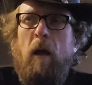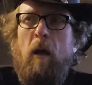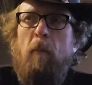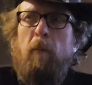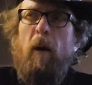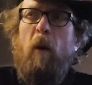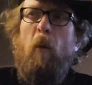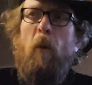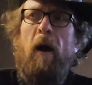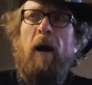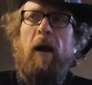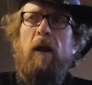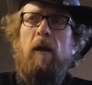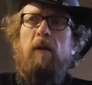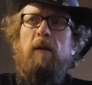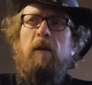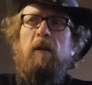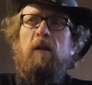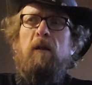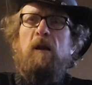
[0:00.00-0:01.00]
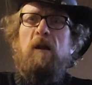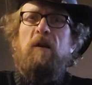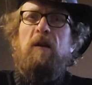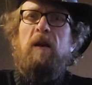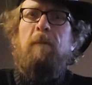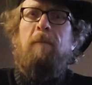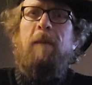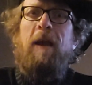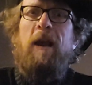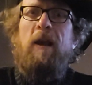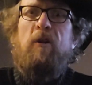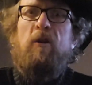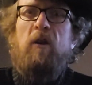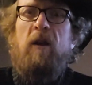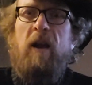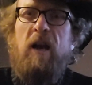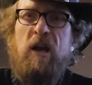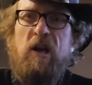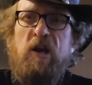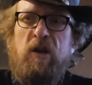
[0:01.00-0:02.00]
But why is this such a major
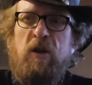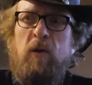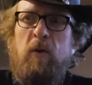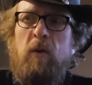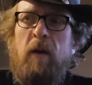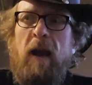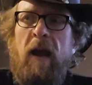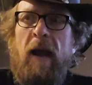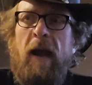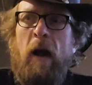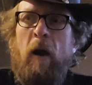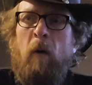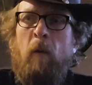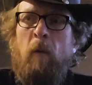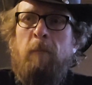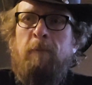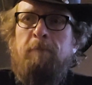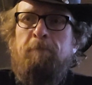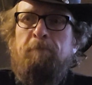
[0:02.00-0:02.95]
issue now?